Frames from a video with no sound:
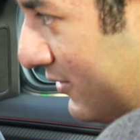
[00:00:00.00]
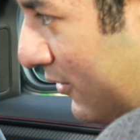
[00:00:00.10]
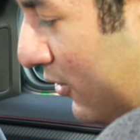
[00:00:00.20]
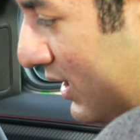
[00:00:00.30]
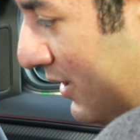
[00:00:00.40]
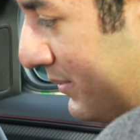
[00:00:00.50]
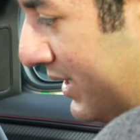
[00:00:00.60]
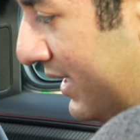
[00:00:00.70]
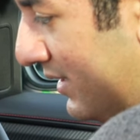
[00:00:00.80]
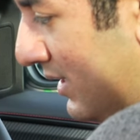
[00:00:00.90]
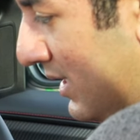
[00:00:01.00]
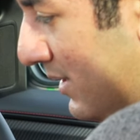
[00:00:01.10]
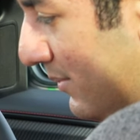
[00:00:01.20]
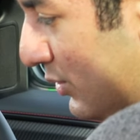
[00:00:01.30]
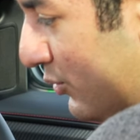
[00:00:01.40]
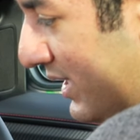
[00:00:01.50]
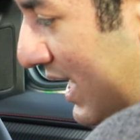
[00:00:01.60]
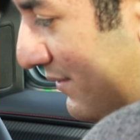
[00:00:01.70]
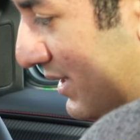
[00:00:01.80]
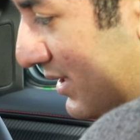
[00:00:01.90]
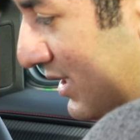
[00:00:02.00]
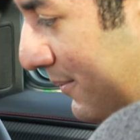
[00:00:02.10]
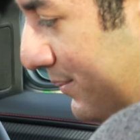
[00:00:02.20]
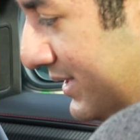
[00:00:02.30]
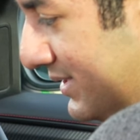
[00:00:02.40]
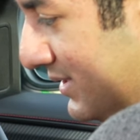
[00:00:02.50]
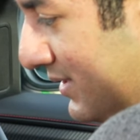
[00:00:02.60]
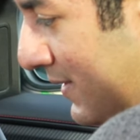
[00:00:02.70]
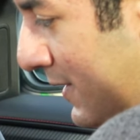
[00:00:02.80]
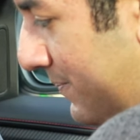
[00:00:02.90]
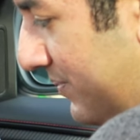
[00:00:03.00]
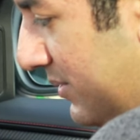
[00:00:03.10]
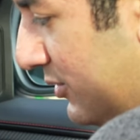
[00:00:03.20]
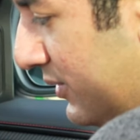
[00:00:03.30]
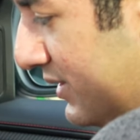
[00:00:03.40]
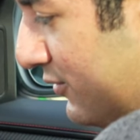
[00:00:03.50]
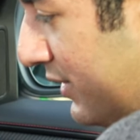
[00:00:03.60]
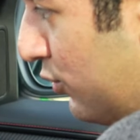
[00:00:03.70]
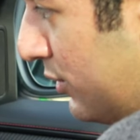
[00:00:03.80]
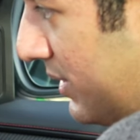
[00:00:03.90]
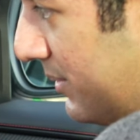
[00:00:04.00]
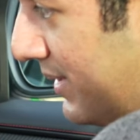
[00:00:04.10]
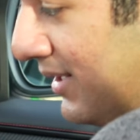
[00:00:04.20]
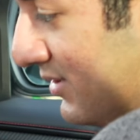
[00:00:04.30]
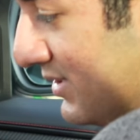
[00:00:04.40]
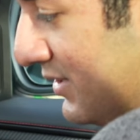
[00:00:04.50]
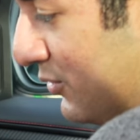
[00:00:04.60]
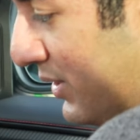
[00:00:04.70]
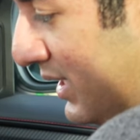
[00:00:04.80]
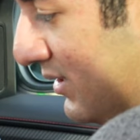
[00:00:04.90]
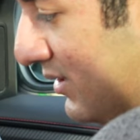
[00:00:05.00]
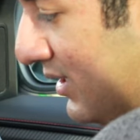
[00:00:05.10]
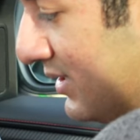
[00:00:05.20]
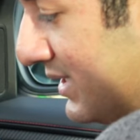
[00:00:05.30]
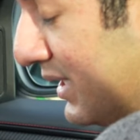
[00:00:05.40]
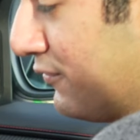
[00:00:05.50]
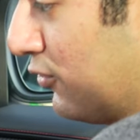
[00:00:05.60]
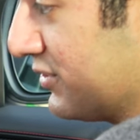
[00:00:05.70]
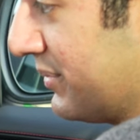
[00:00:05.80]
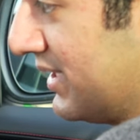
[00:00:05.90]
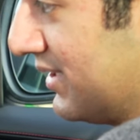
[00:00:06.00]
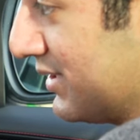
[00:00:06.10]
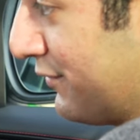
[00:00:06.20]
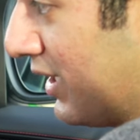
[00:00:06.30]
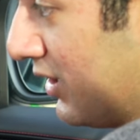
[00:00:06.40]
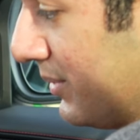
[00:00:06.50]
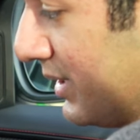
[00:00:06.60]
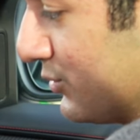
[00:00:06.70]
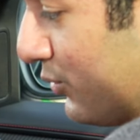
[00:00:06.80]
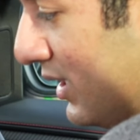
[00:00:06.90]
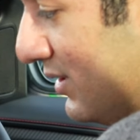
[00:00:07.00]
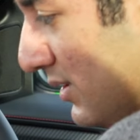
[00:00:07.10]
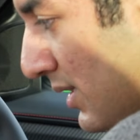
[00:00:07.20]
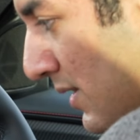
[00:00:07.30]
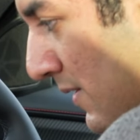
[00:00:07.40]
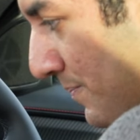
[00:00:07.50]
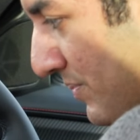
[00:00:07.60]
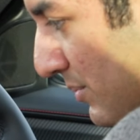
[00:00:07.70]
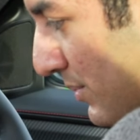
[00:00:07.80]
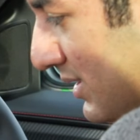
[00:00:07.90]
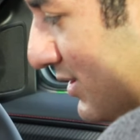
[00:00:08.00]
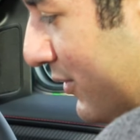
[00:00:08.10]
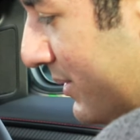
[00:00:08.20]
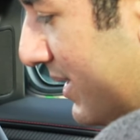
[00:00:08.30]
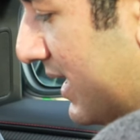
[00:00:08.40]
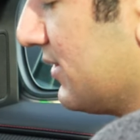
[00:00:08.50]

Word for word: clock up there between having a compass, between showing what my pedals are doing. A G-force meter is available as well. But going back